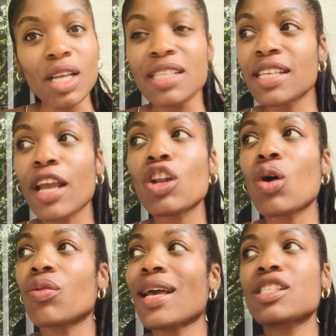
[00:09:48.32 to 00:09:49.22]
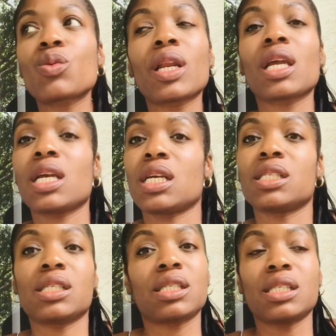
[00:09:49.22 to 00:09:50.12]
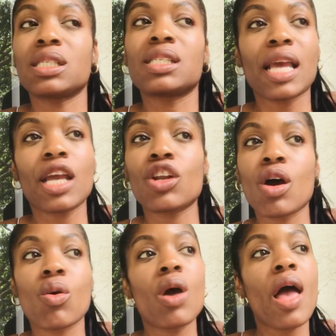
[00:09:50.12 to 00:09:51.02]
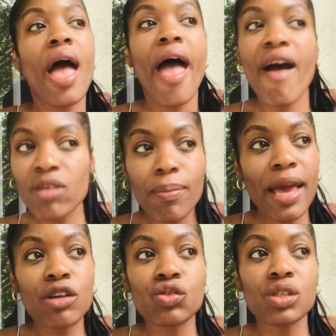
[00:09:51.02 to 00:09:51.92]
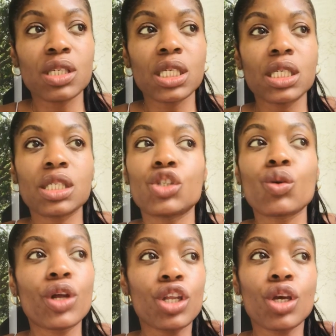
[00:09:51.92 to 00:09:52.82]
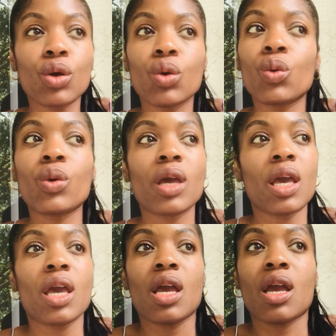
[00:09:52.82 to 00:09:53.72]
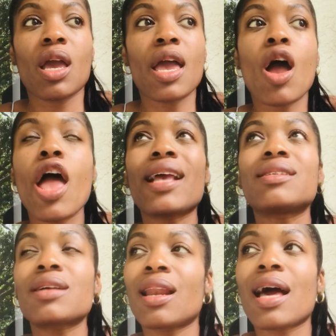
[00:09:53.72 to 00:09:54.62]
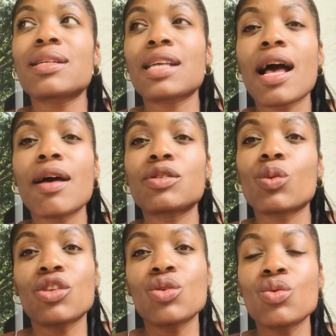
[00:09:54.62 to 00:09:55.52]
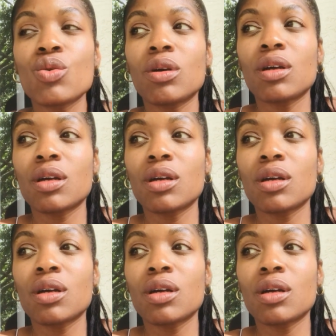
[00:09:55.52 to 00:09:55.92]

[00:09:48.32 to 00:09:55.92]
say no. That's what it is. It's just saying no, having boundaries, doing you. And a lot of times when